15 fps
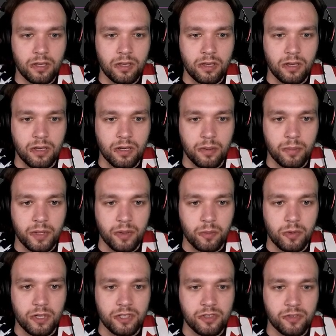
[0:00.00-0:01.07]
got up, I
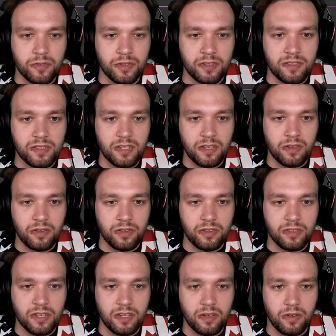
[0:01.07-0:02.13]
watched for this candle. This
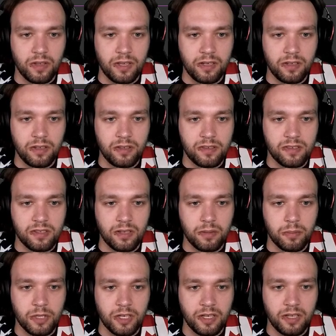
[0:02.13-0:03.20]
candle ended,
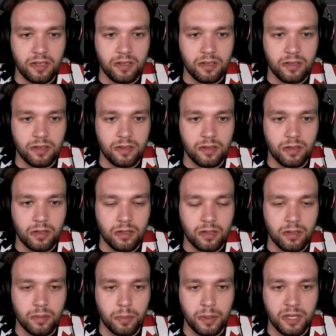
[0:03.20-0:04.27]
same height,
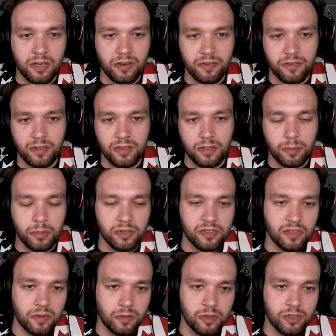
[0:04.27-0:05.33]
about 50%
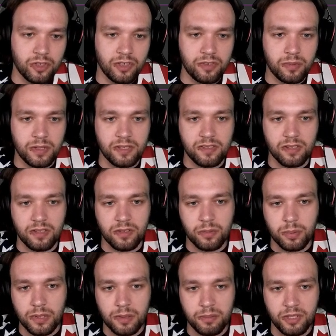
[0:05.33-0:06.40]
retracement. I said it's
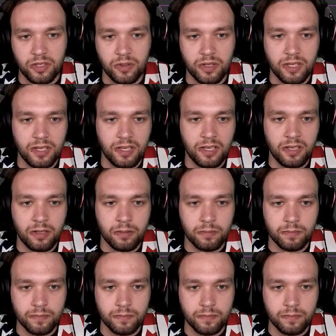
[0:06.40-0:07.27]
probably okay.